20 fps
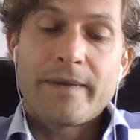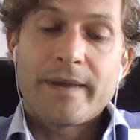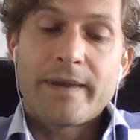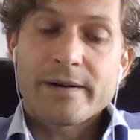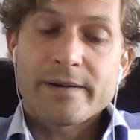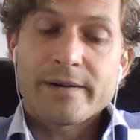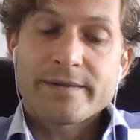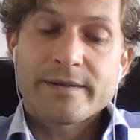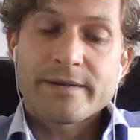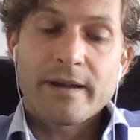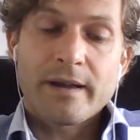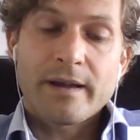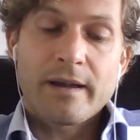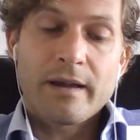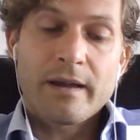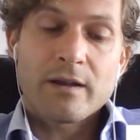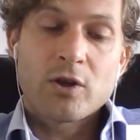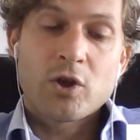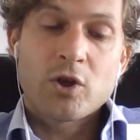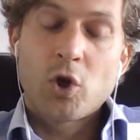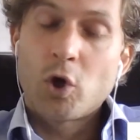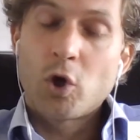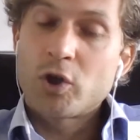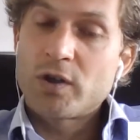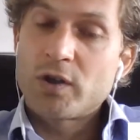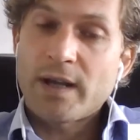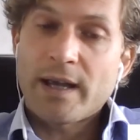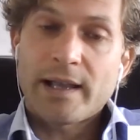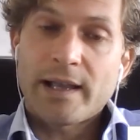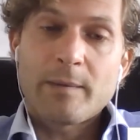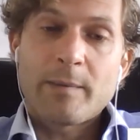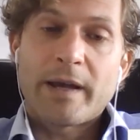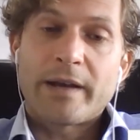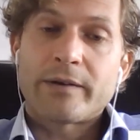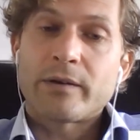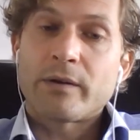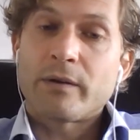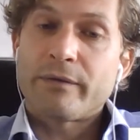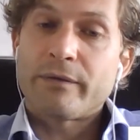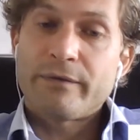there's a good
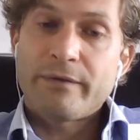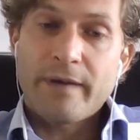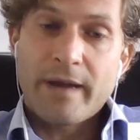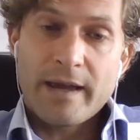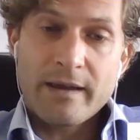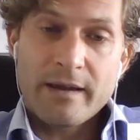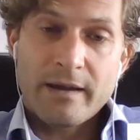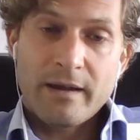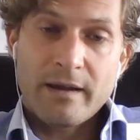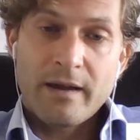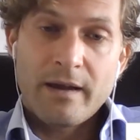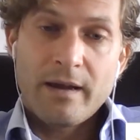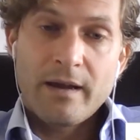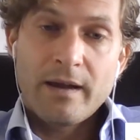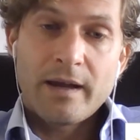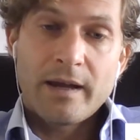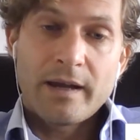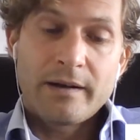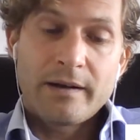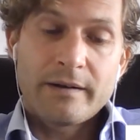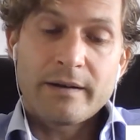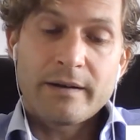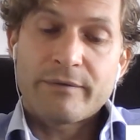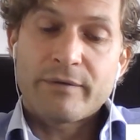element of fake in it.